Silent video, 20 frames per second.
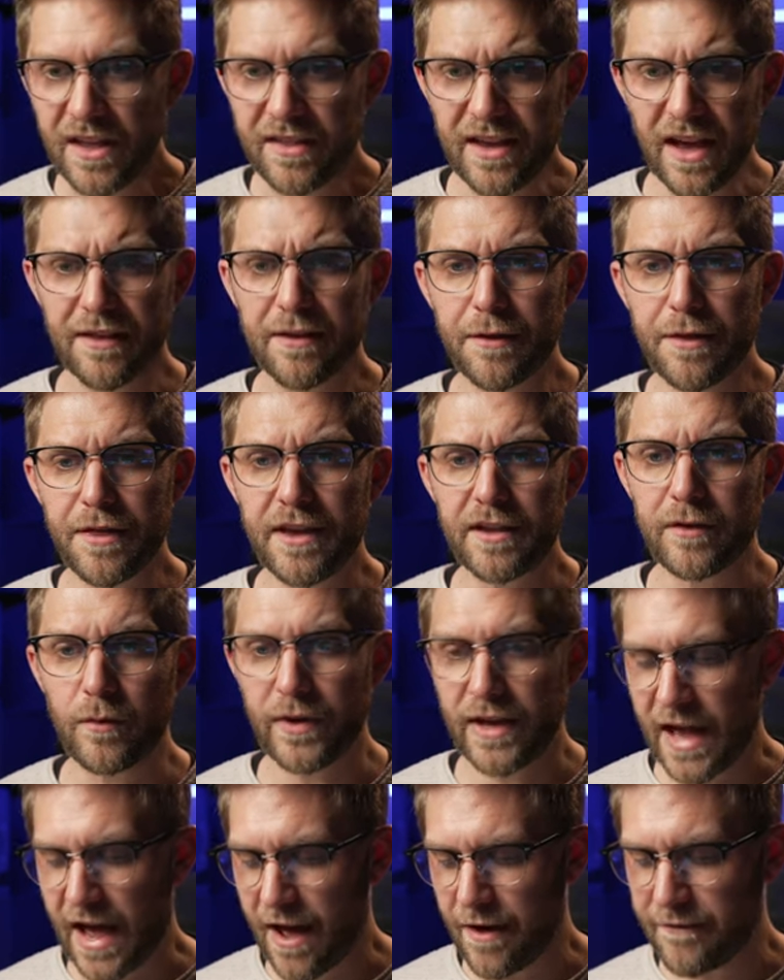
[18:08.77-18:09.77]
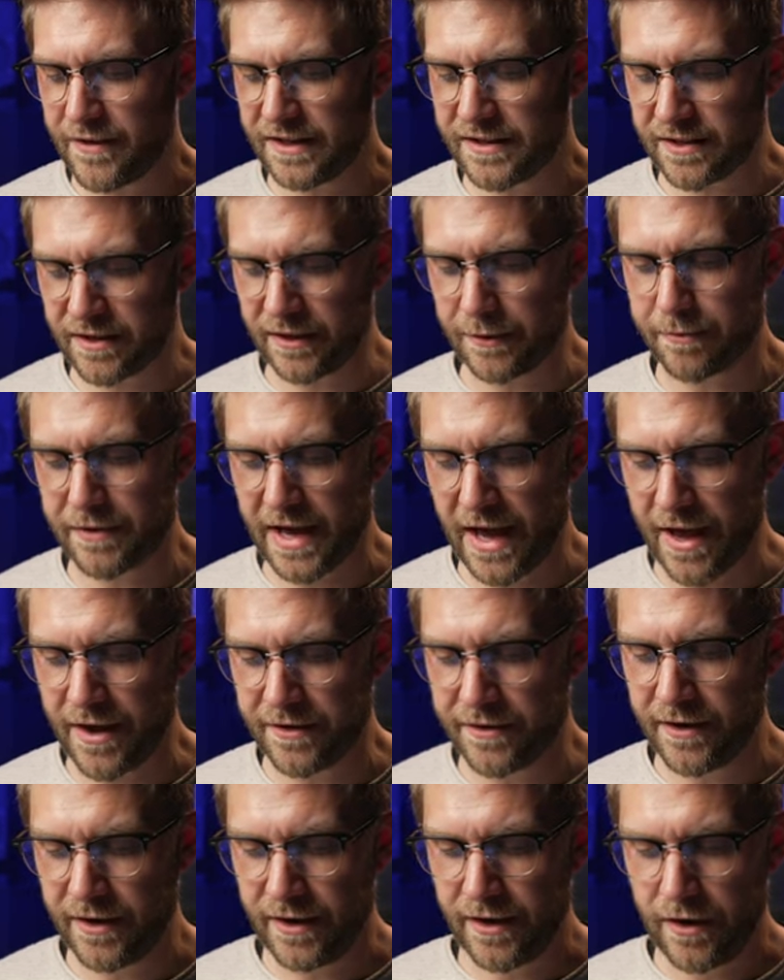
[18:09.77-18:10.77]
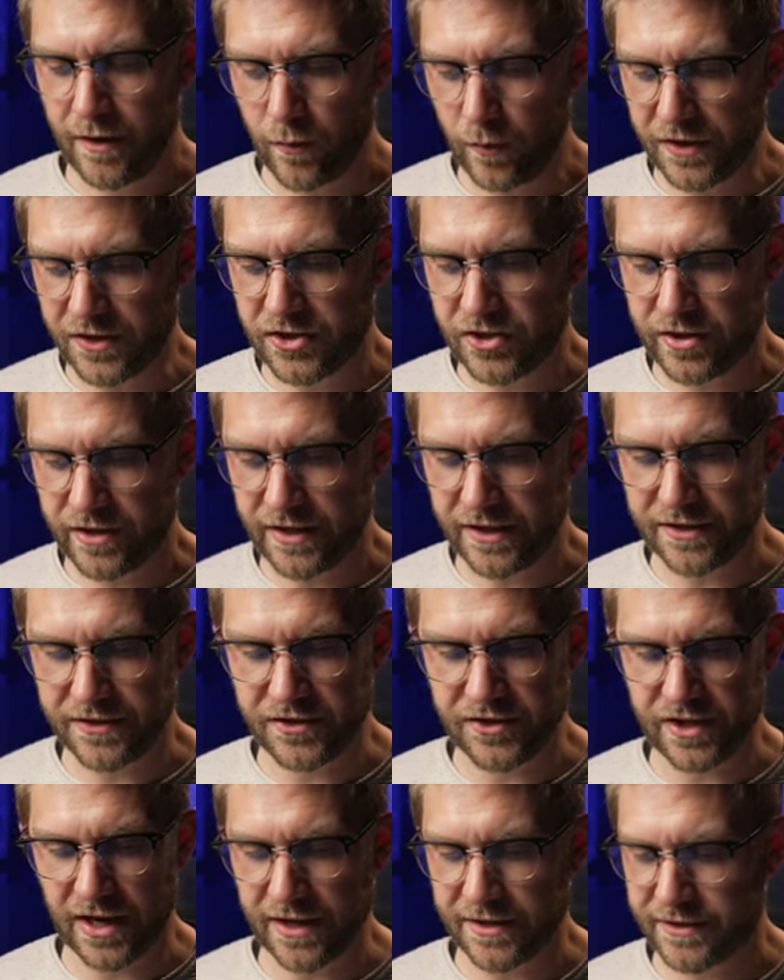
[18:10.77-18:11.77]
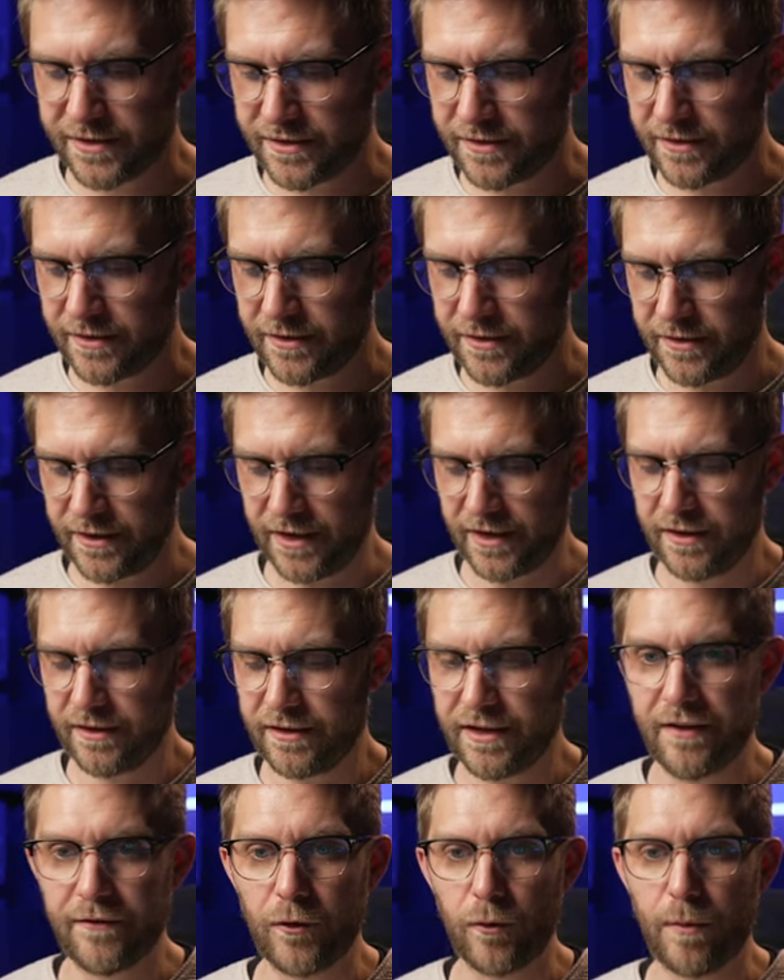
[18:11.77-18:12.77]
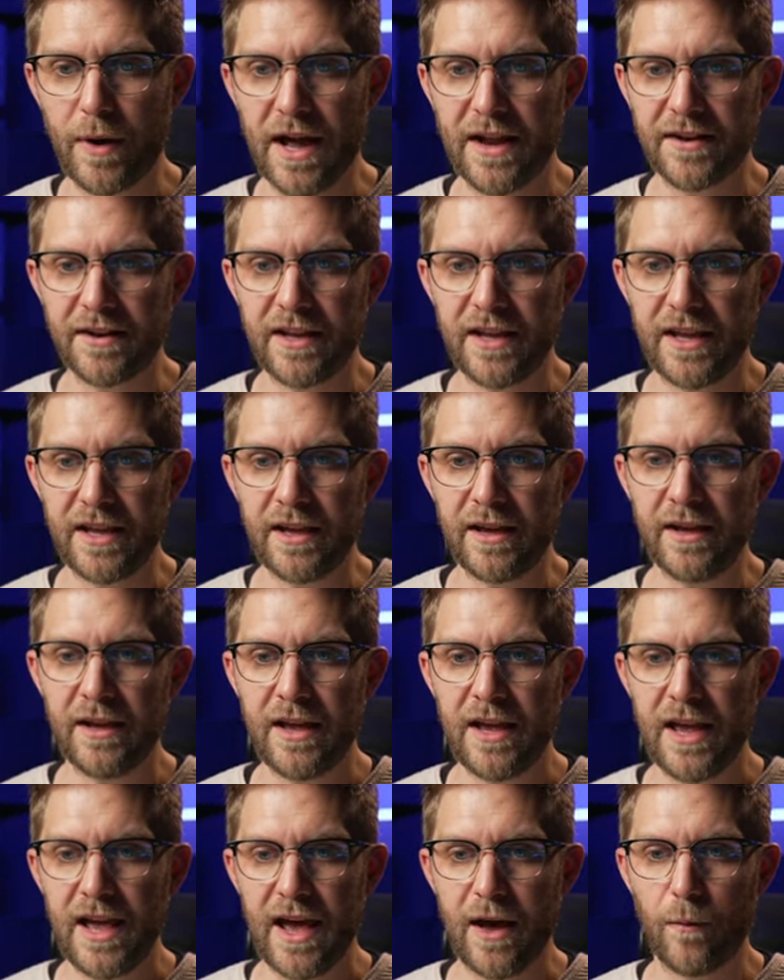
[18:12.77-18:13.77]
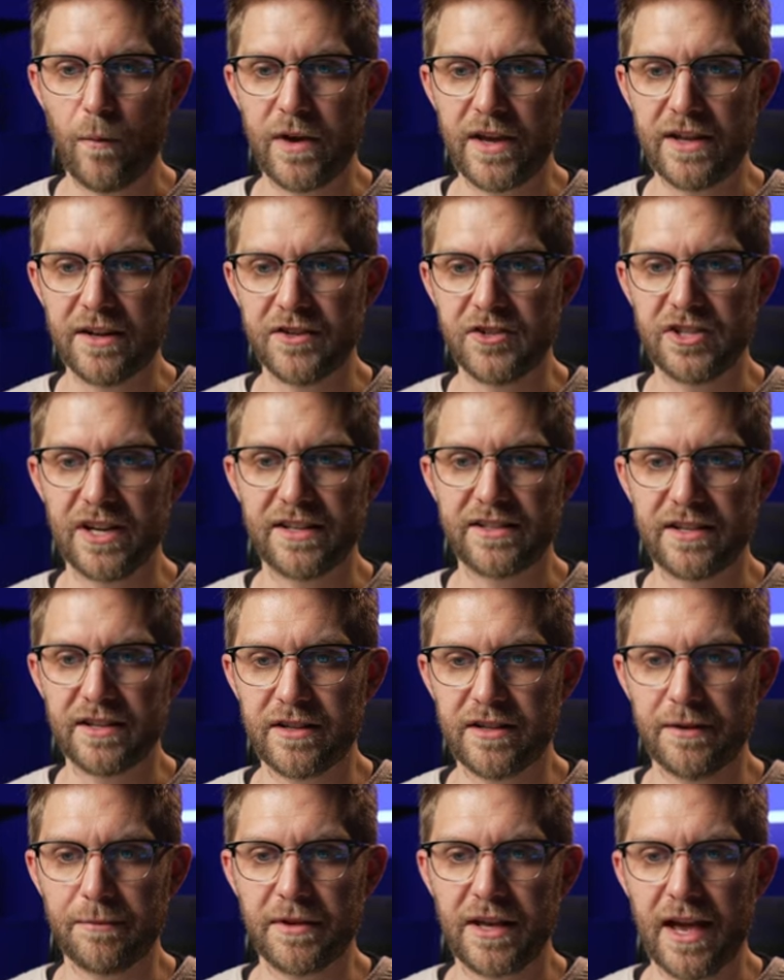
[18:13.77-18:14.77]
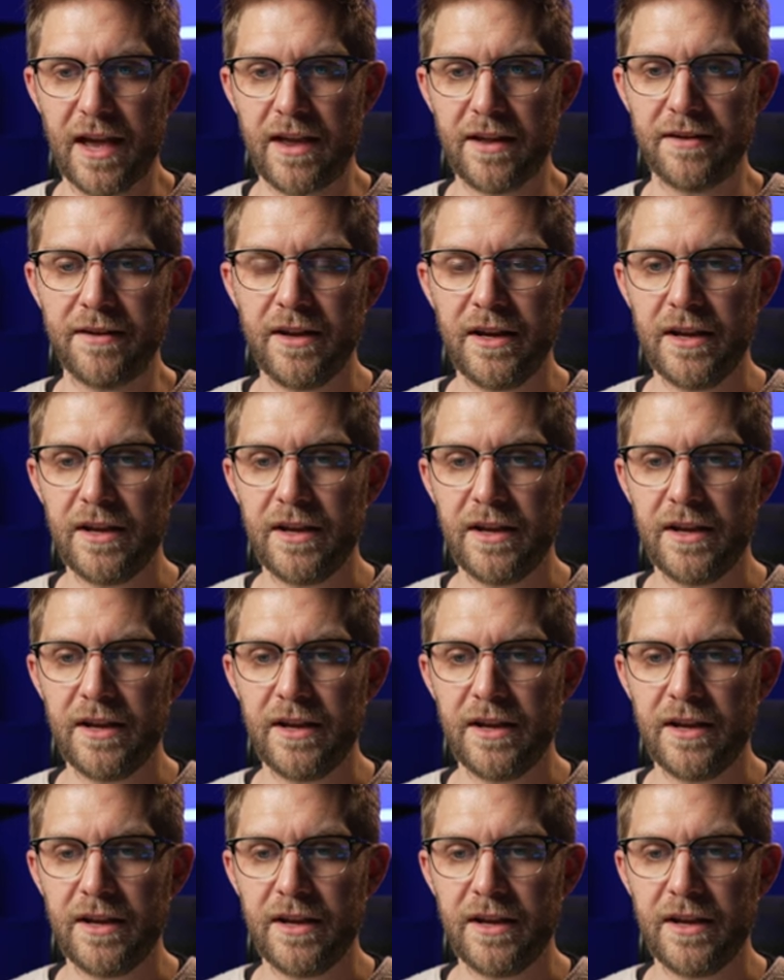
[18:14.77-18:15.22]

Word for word: The other thing that we have is clip gain, which is just the level button here, and we can adjust the clip gain.